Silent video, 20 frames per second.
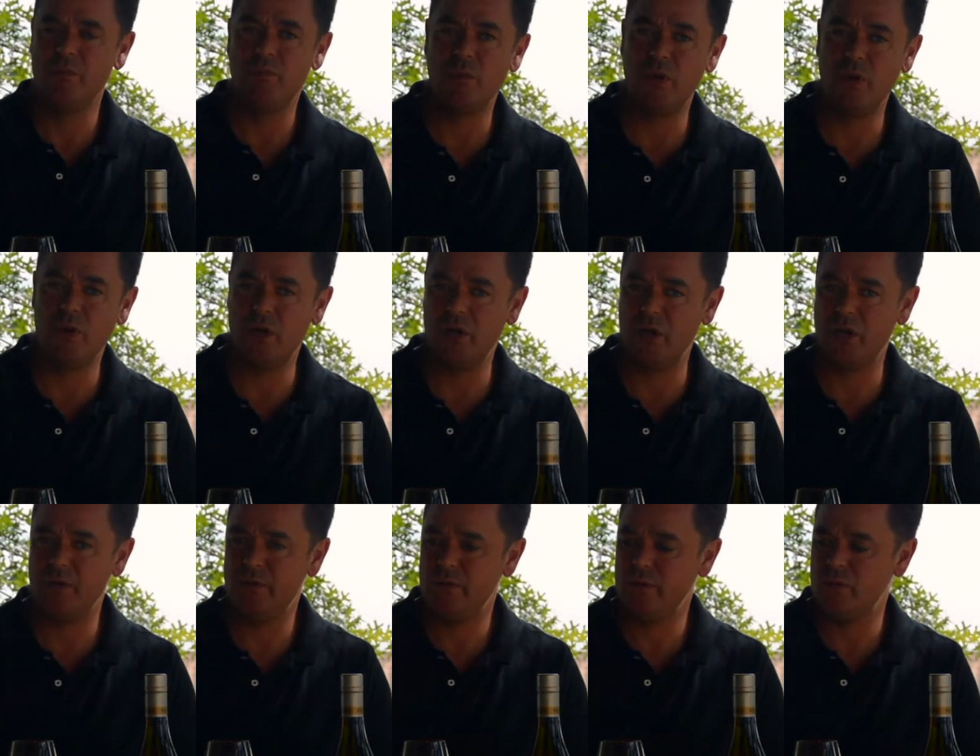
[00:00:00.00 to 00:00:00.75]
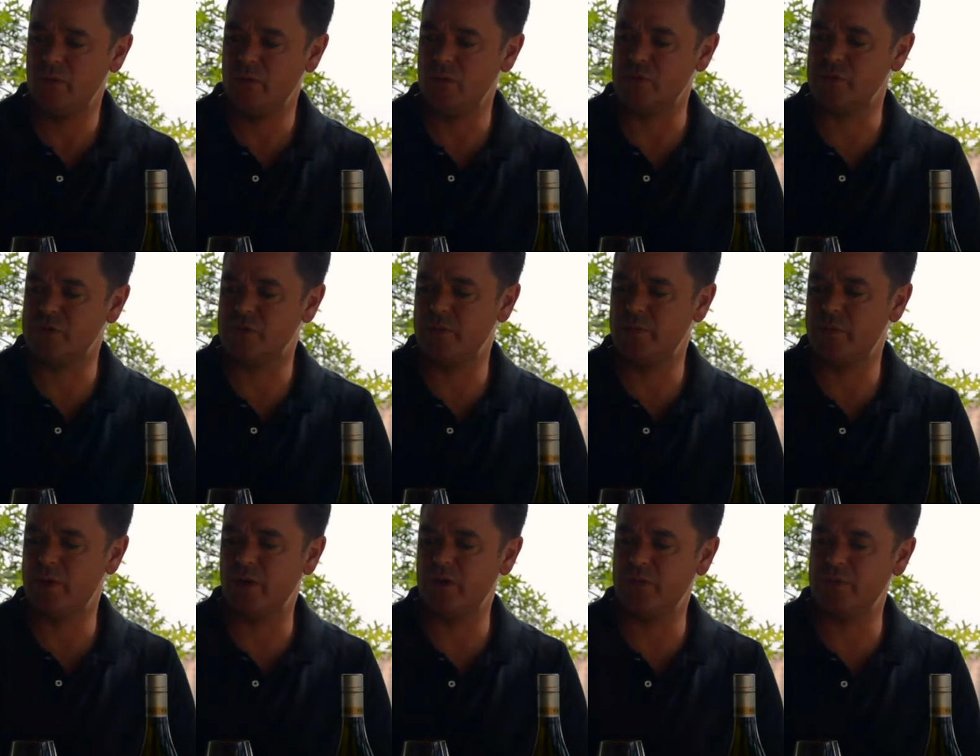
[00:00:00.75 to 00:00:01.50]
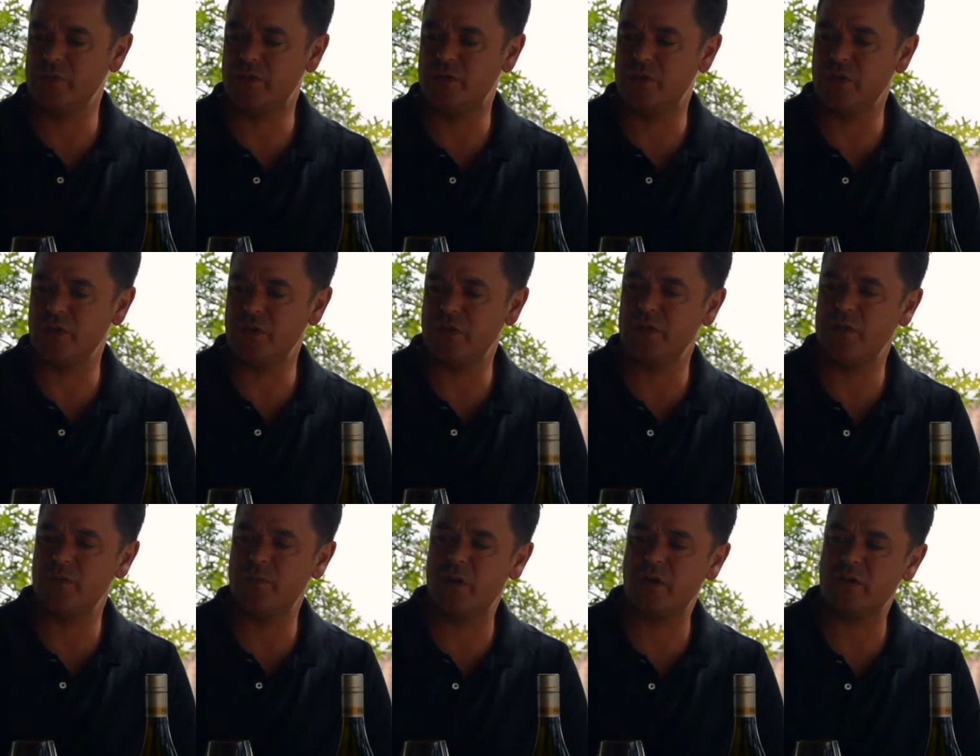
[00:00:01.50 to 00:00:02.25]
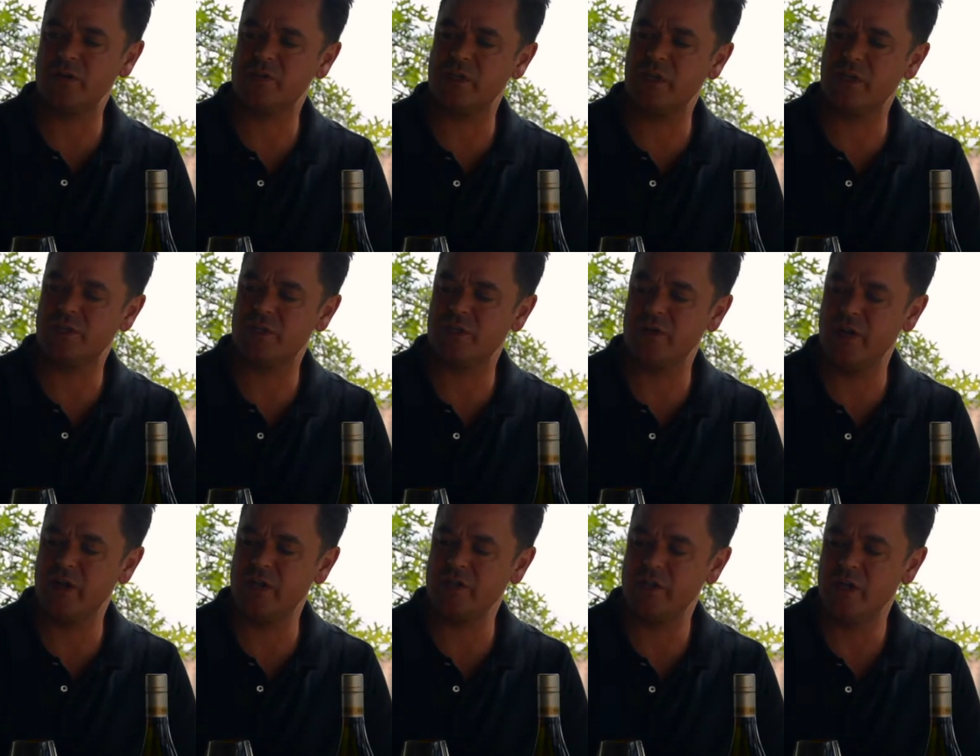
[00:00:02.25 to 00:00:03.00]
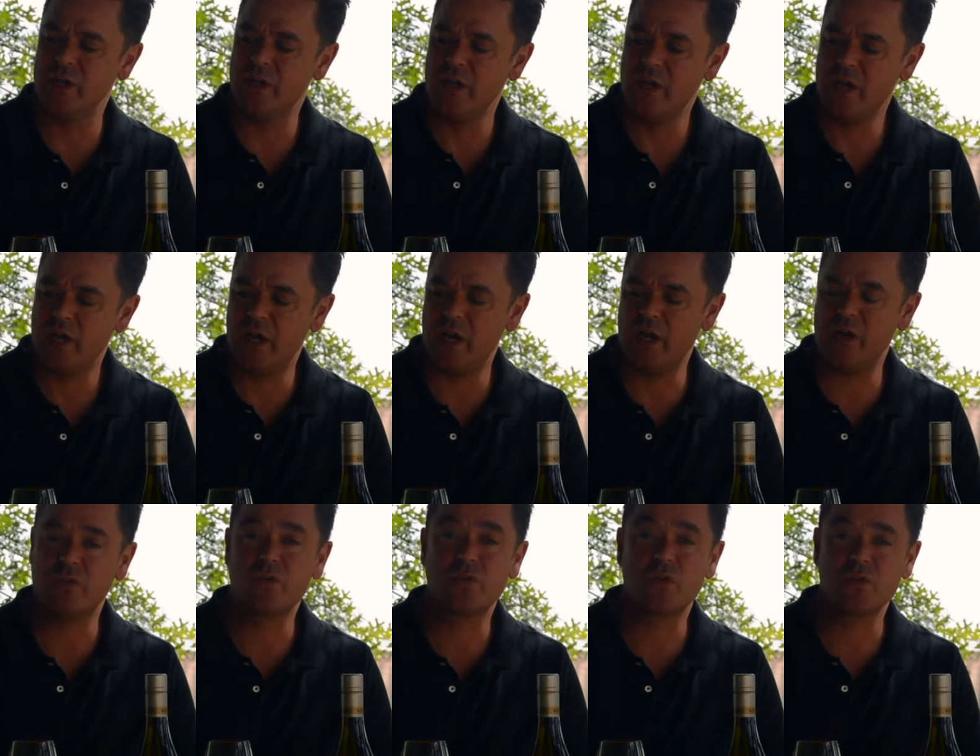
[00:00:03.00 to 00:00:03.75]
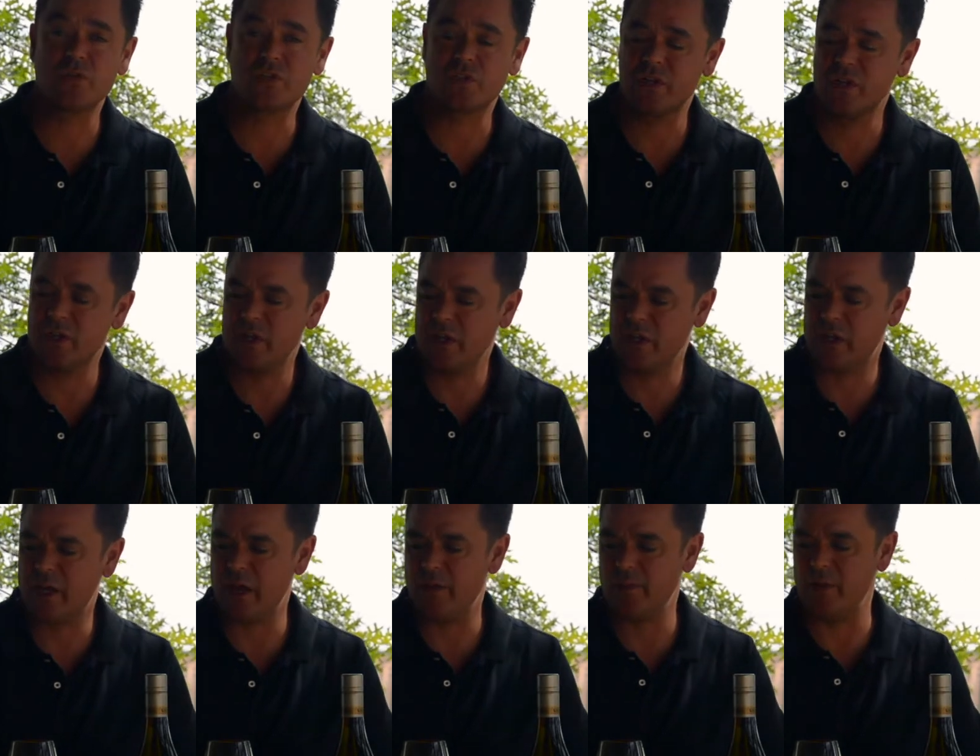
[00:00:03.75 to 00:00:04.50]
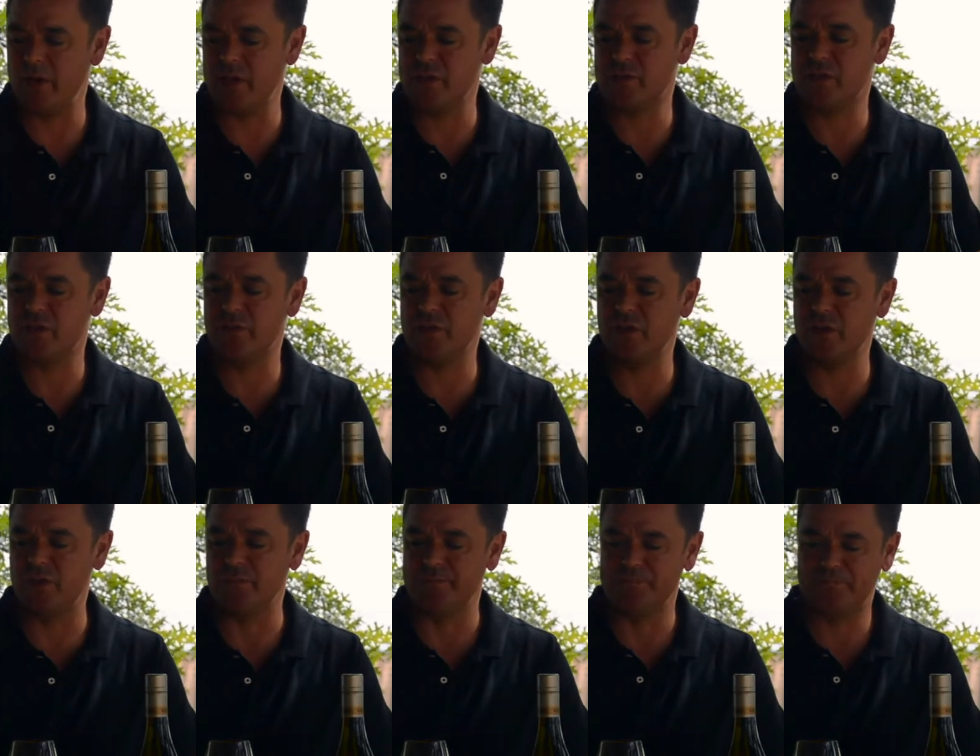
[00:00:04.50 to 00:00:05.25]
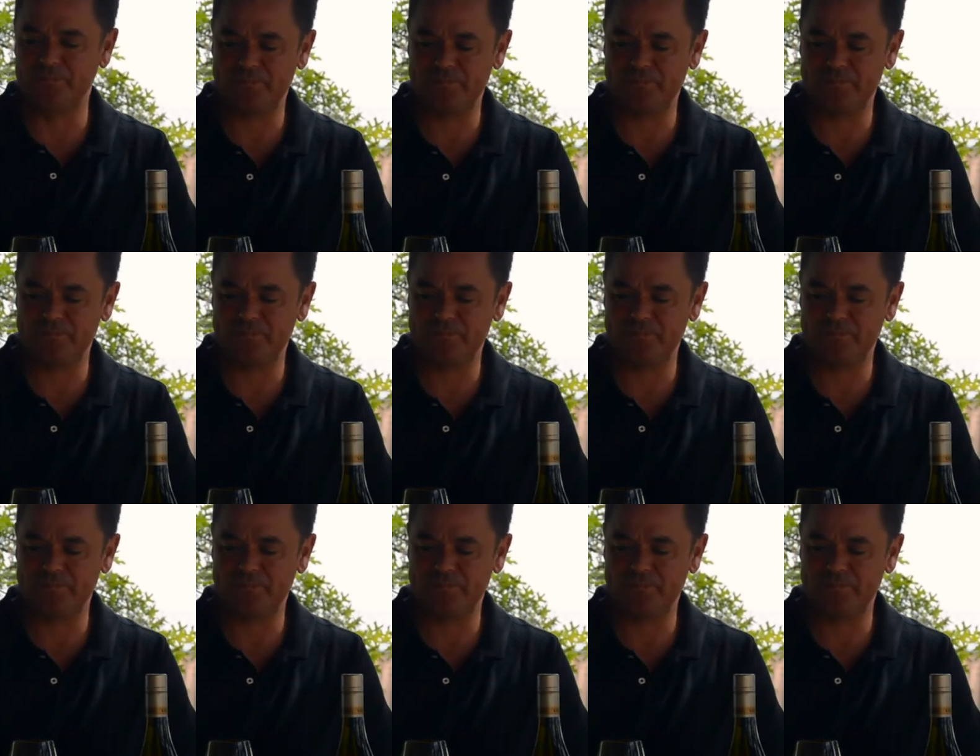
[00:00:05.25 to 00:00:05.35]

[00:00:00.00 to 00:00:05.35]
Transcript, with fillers: Merlot, also barrel matured in the barrel selection range, and of course Cabernet Sauvignon.